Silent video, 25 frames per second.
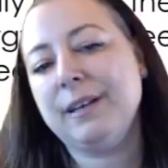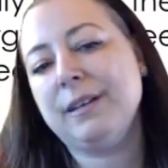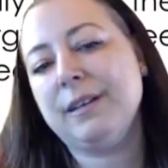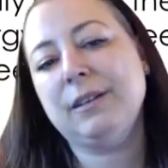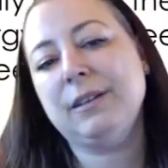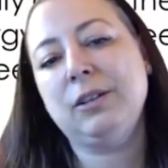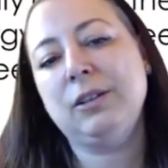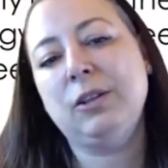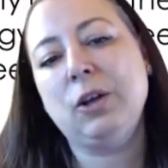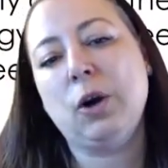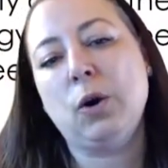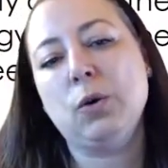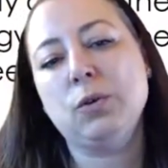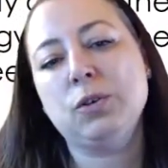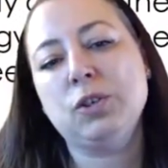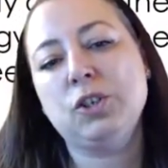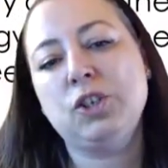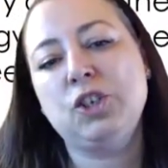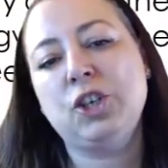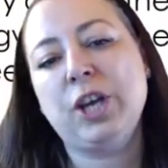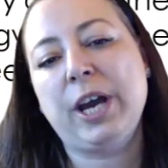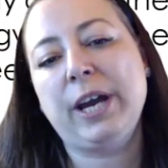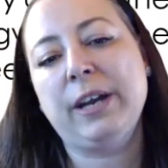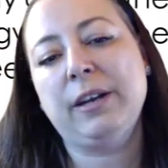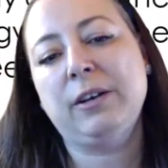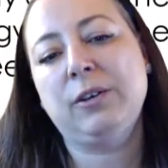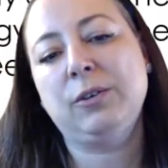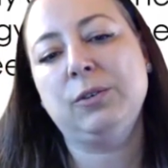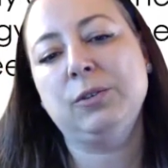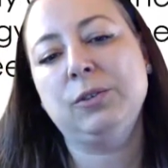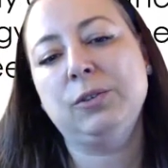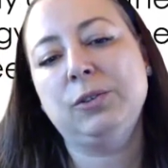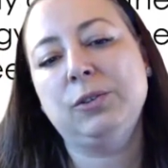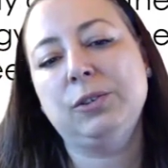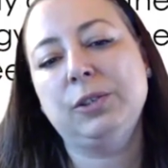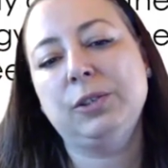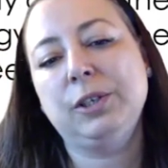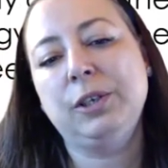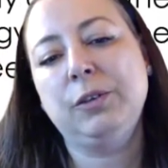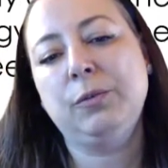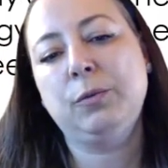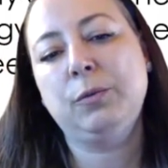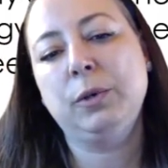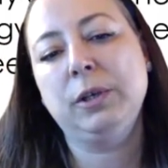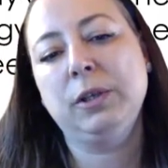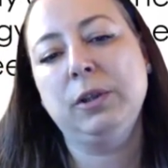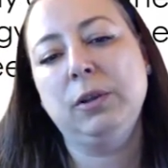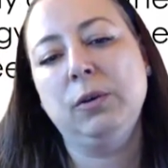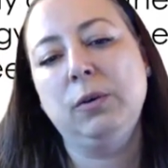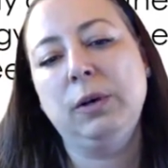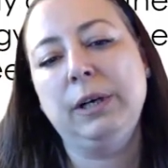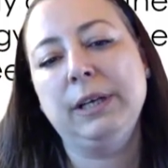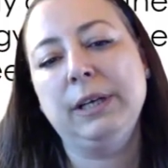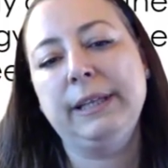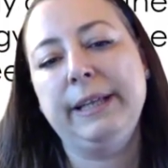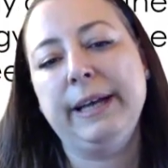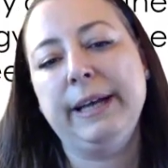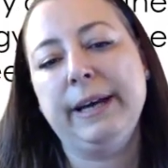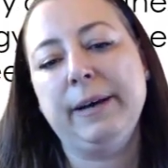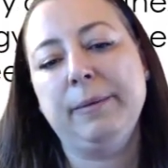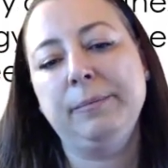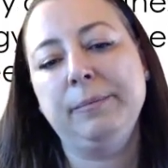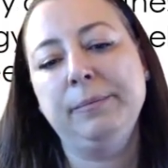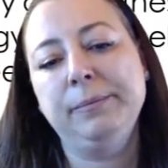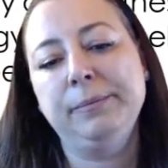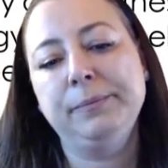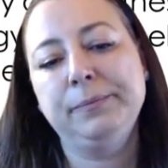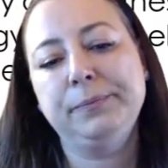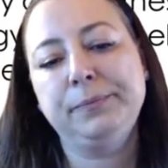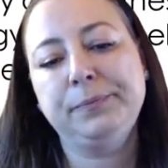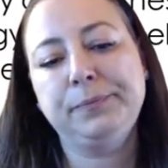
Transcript: those channels, if we look at them,